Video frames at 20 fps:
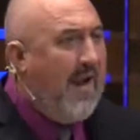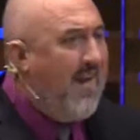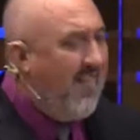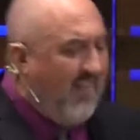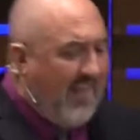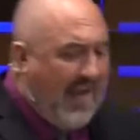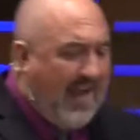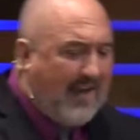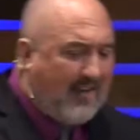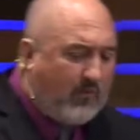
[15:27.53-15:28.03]

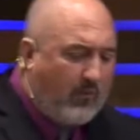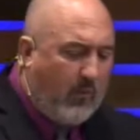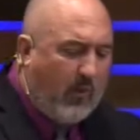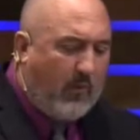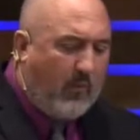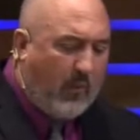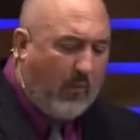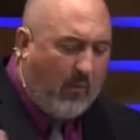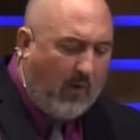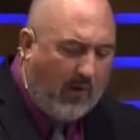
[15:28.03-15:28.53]
That's what
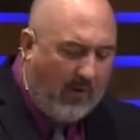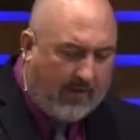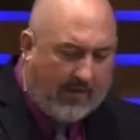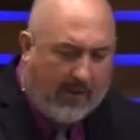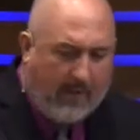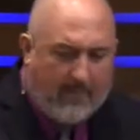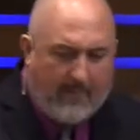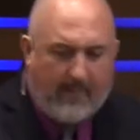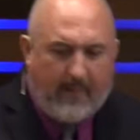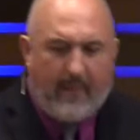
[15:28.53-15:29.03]
we want to
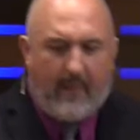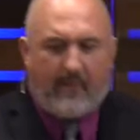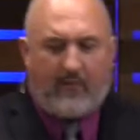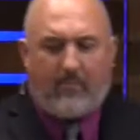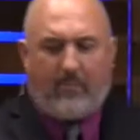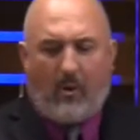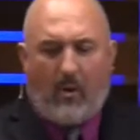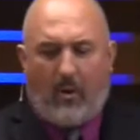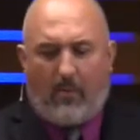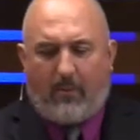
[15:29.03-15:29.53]
come into this
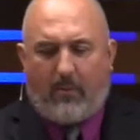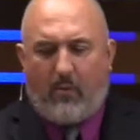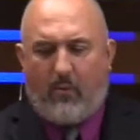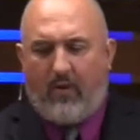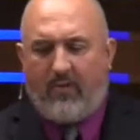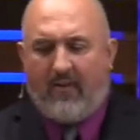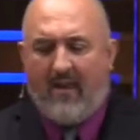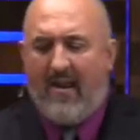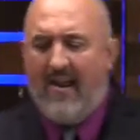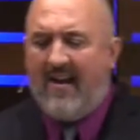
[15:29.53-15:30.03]
pulpit
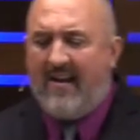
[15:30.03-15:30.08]
with,